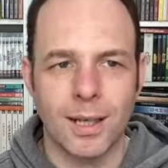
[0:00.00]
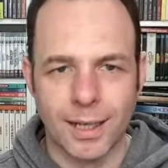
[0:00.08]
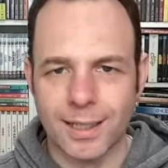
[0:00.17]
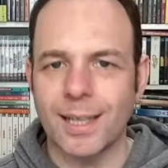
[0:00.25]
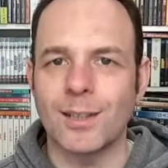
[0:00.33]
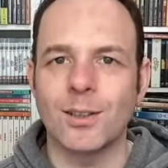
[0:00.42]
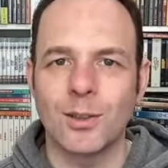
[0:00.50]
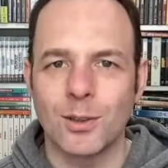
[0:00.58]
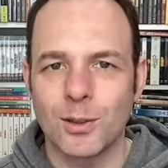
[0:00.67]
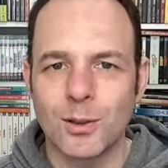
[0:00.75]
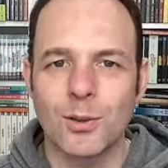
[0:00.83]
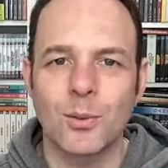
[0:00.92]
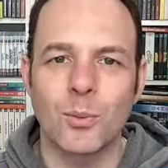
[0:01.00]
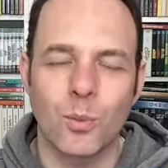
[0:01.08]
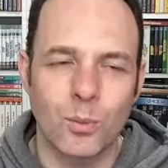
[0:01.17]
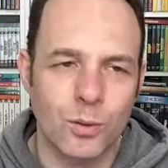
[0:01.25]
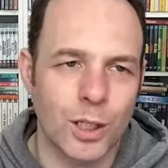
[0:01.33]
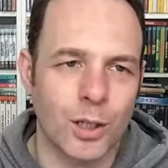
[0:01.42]
Again,
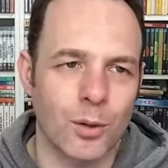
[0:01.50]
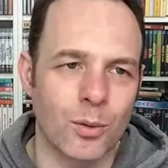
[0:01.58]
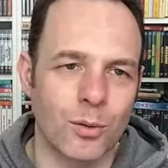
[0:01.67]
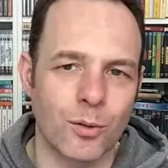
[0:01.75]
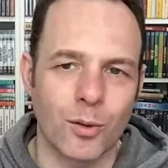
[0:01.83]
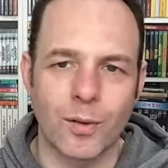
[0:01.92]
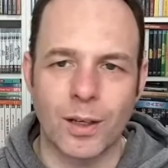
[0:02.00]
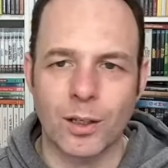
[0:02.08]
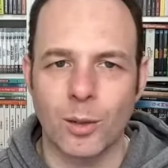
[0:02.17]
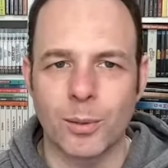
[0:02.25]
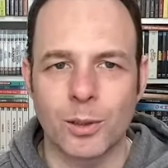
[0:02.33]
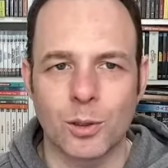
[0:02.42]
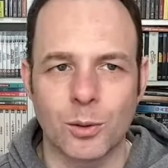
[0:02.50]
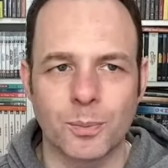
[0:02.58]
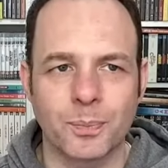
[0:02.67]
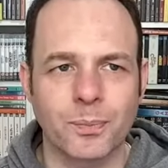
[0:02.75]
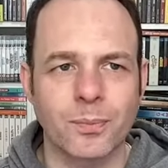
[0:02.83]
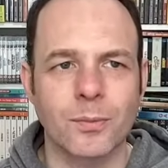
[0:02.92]
check out the review of that coming
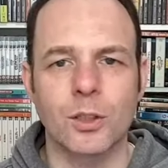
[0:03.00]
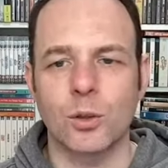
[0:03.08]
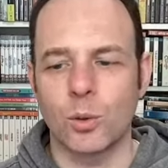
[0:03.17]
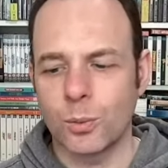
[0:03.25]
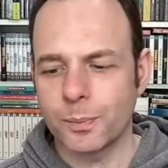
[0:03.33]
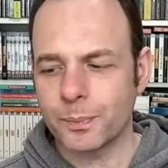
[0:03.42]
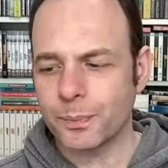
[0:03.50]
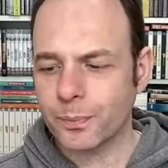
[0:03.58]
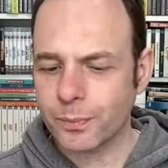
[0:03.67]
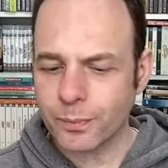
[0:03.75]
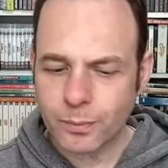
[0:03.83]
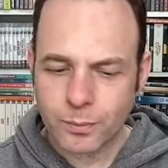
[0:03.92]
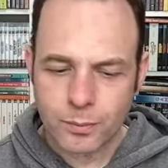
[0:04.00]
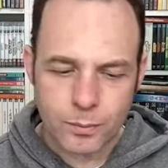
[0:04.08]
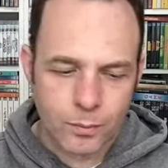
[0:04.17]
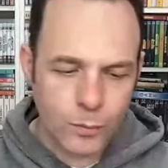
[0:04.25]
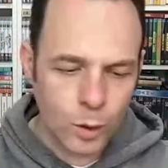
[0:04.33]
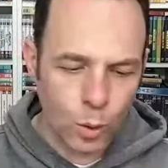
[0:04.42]
soon. So,
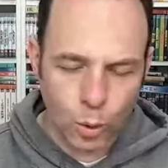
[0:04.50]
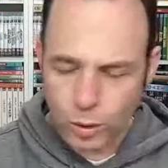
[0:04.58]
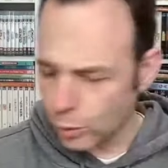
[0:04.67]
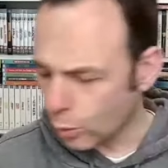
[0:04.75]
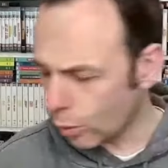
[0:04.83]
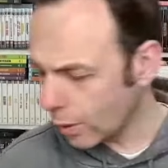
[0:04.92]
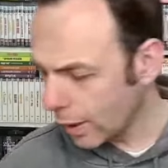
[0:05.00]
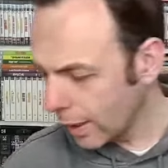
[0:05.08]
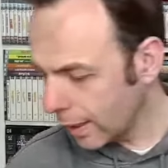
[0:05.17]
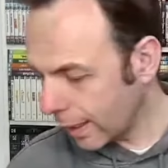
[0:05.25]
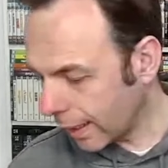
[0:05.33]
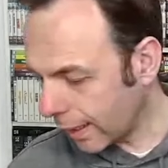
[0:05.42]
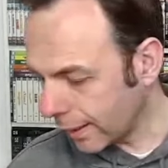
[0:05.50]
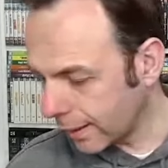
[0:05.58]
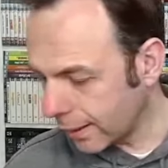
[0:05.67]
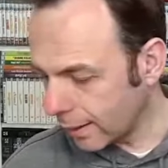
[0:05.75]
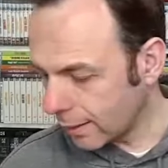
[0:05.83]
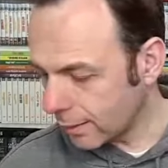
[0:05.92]
all in all,
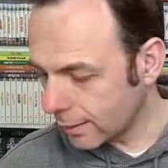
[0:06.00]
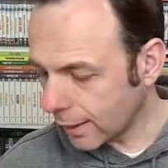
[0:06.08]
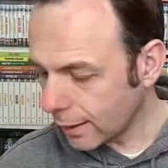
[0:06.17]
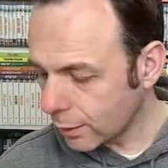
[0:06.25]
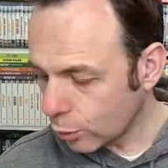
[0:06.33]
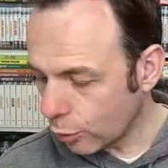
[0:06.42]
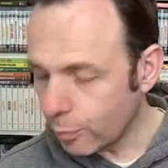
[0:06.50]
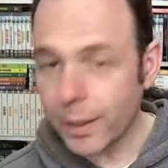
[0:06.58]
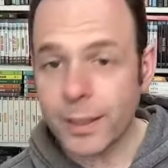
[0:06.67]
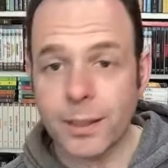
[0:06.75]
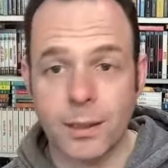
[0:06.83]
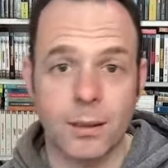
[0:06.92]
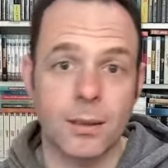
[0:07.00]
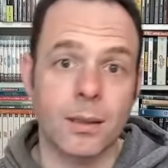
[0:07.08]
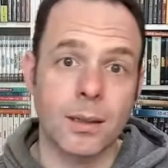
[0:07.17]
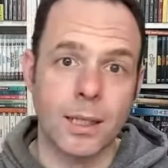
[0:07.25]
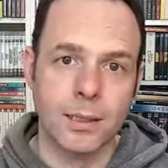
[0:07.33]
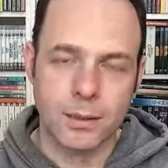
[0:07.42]
I started off my
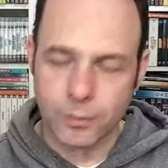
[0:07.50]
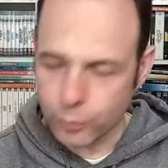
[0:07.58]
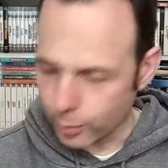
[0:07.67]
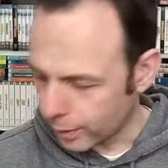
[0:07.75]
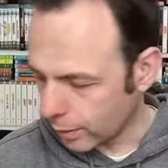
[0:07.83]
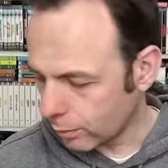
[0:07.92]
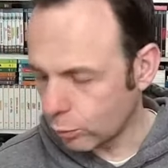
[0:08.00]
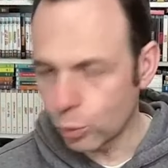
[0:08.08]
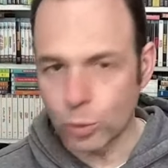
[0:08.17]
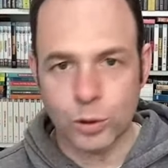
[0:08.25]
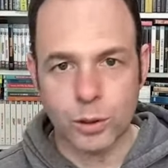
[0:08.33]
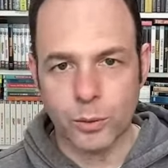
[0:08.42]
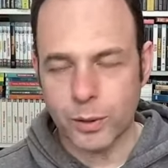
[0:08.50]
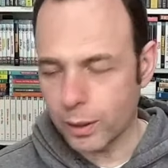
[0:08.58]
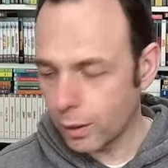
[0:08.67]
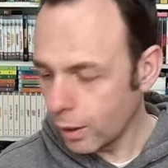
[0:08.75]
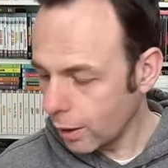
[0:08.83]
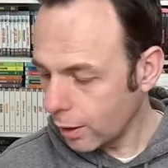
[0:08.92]
list, I've got my notes down
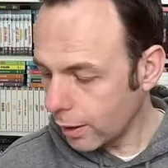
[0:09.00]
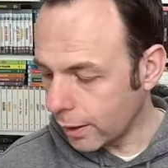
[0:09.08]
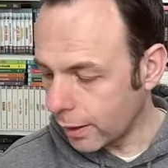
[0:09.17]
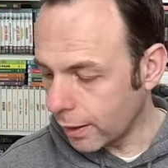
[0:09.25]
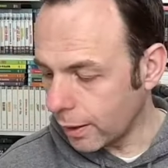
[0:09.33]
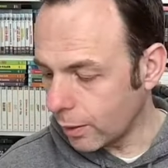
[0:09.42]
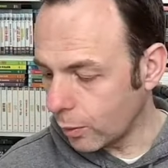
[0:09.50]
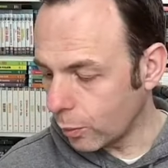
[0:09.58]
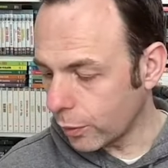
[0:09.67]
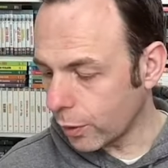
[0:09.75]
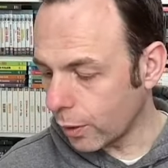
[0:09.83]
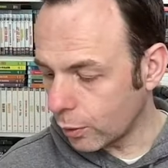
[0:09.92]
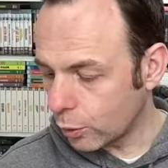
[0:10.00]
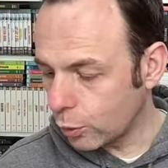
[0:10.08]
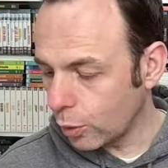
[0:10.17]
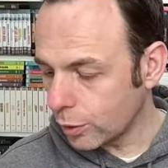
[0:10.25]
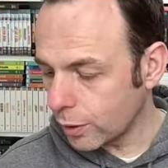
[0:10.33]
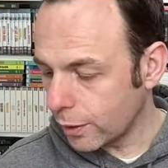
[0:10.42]
here, with
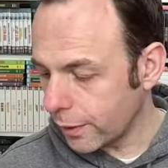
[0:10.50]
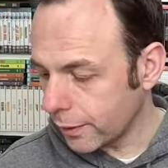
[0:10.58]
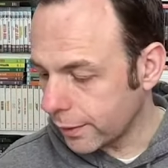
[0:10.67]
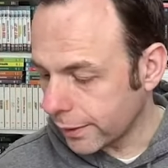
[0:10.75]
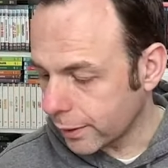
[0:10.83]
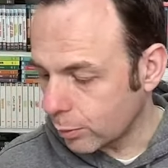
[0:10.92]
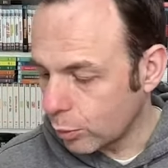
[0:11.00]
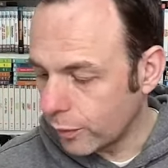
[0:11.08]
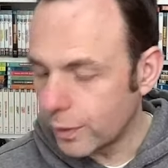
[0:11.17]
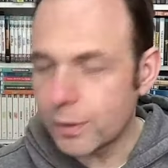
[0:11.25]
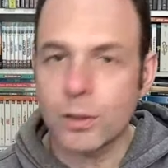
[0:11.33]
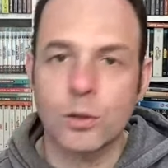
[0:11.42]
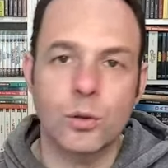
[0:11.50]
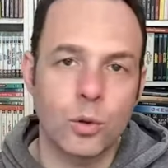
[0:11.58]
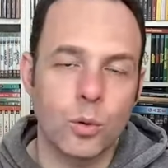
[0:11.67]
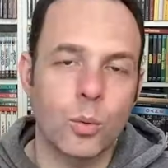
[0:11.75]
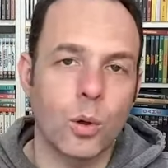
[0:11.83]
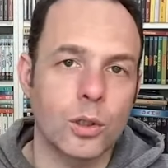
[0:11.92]
236 movies
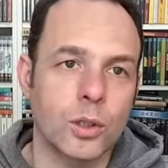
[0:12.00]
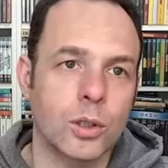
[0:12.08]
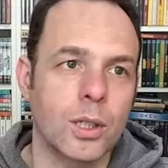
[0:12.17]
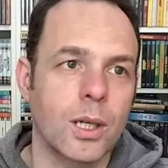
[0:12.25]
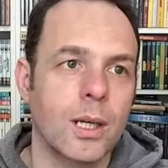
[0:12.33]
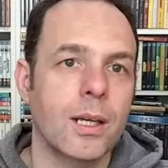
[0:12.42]
to watch.